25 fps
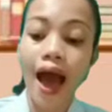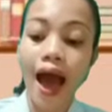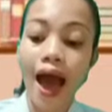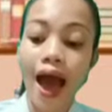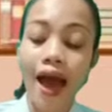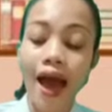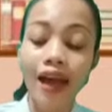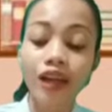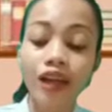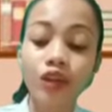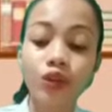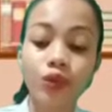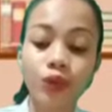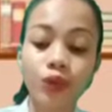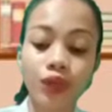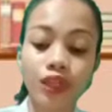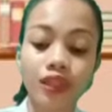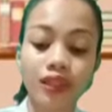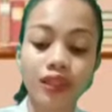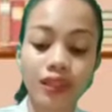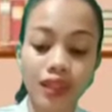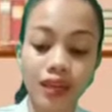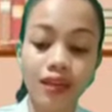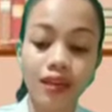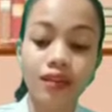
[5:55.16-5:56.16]
and
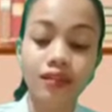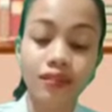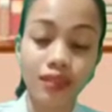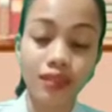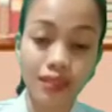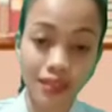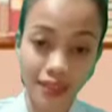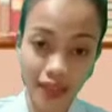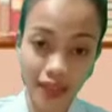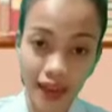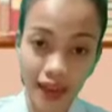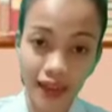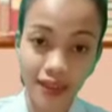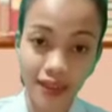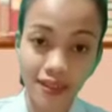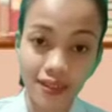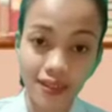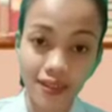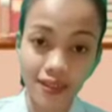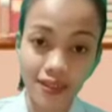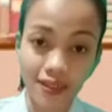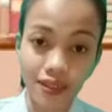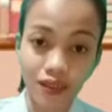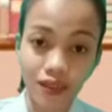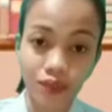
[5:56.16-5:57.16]
critique the
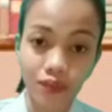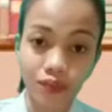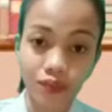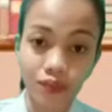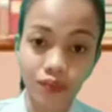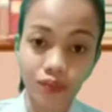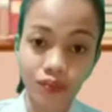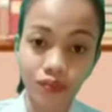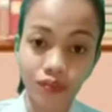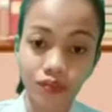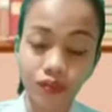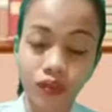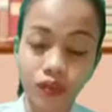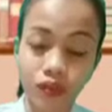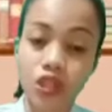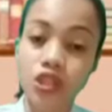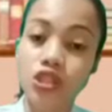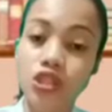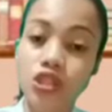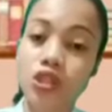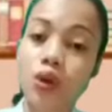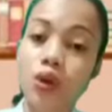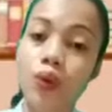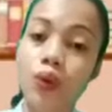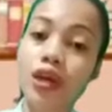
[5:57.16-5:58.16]
text.
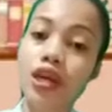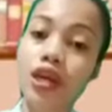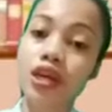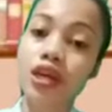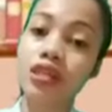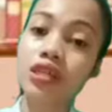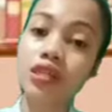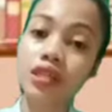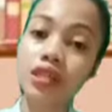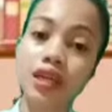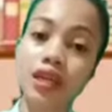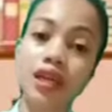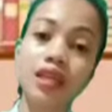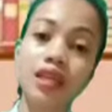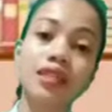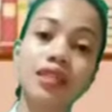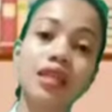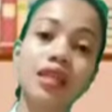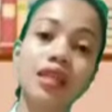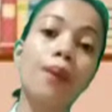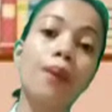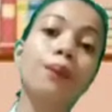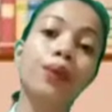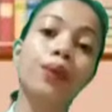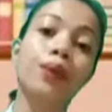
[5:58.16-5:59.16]
So here's an
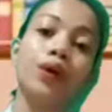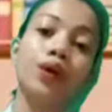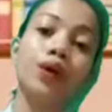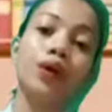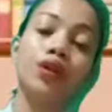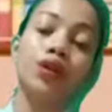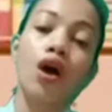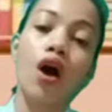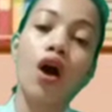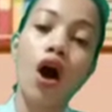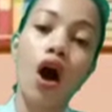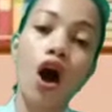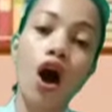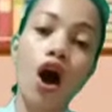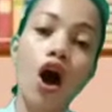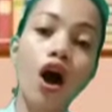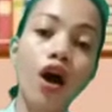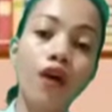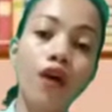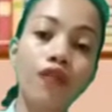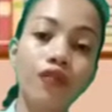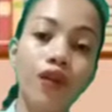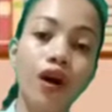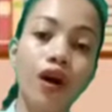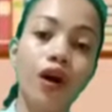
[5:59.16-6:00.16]
example
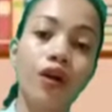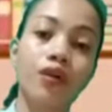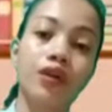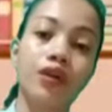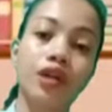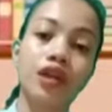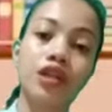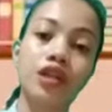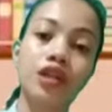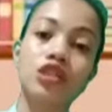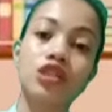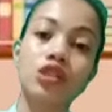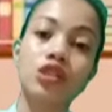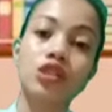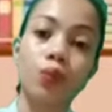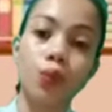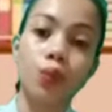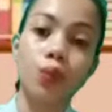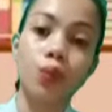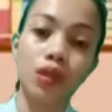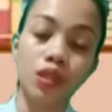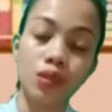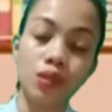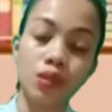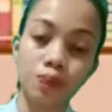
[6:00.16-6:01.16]
of a reader's
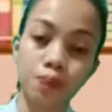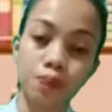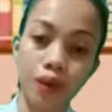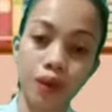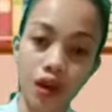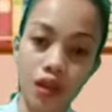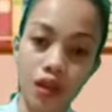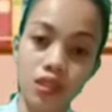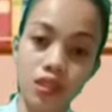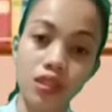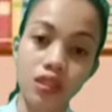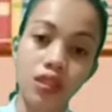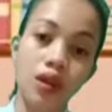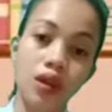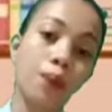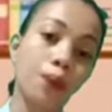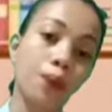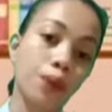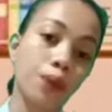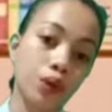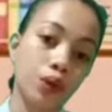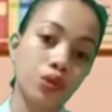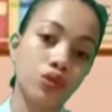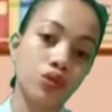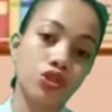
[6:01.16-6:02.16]
response
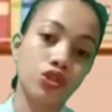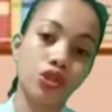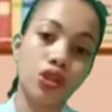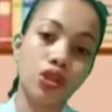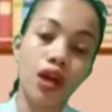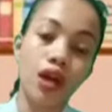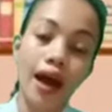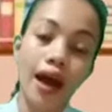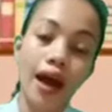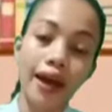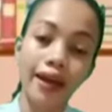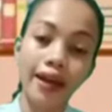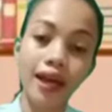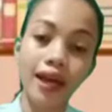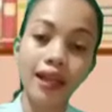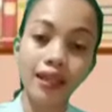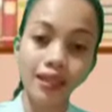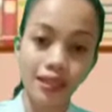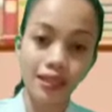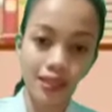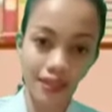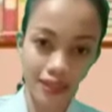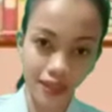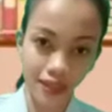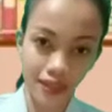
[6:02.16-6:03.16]
approach
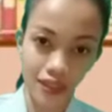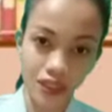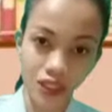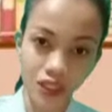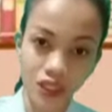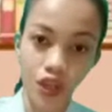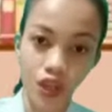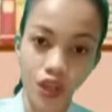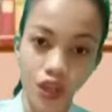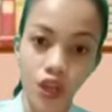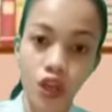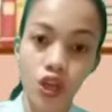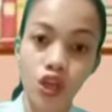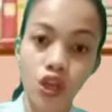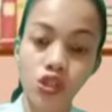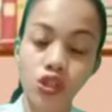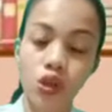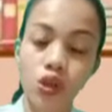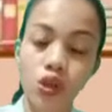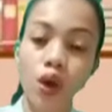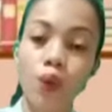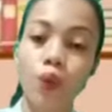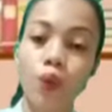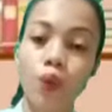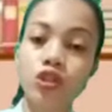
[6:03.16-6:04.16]
analysis. So
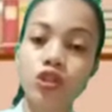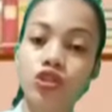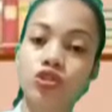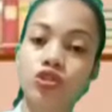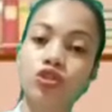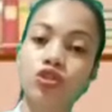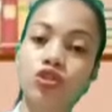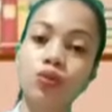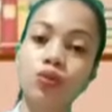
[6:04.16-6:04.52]
I want you to